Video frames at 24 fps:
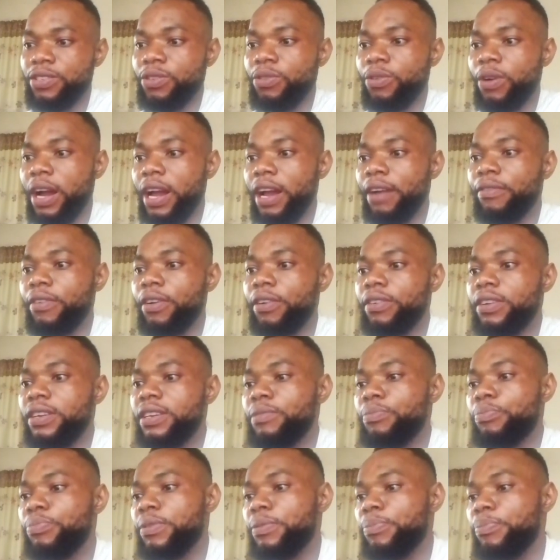So I have
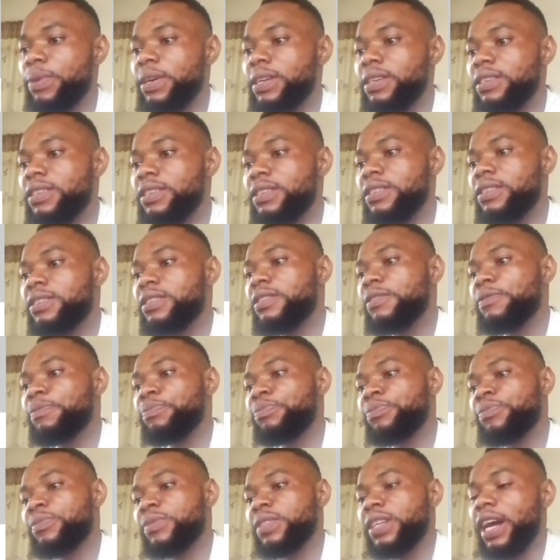already prepared this
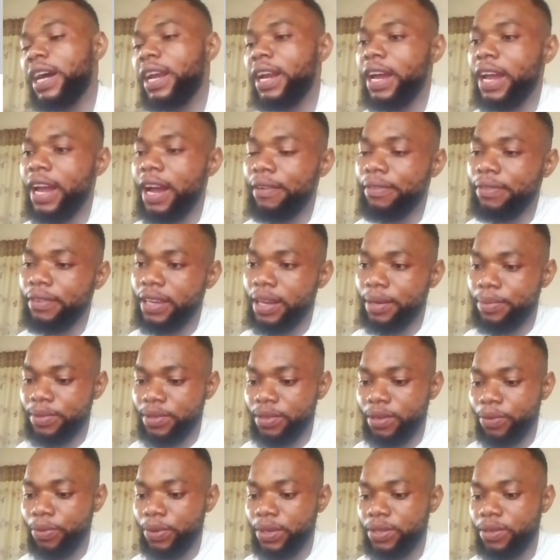and I have kept
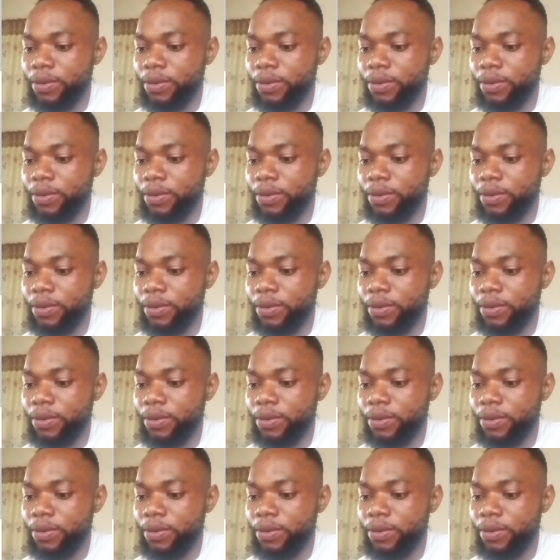somewhere.